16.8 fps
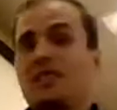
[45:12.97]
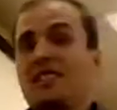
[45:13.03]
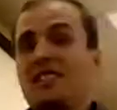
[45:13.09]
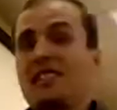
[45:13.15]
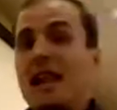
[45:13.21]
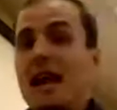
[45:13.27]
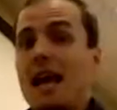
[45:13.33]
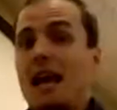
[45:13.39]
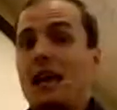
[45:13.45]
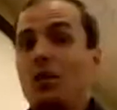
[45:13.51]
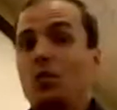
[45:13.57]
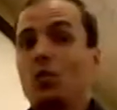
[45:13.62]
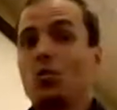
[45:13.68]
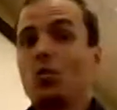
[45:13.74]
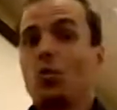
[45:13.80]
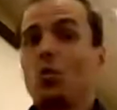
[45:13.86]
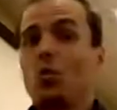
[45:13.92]
to 10
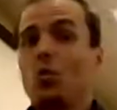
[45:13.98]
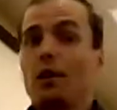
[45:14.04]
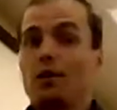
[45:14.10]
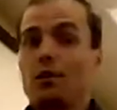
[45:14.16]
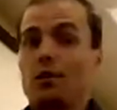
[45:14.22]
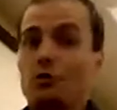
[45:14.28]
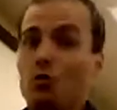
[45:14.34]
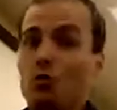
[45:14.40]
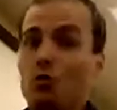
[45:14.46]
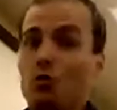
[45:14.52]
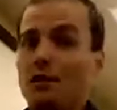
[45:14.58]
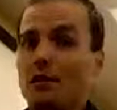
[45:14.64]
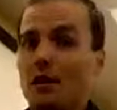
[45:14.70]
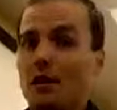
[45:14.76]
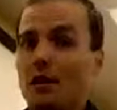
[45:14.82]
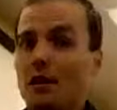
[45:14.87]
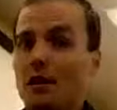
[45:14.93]
or 1 to
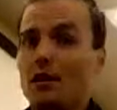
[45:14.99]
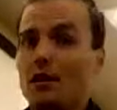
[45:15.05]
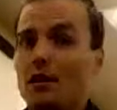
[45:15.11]
20.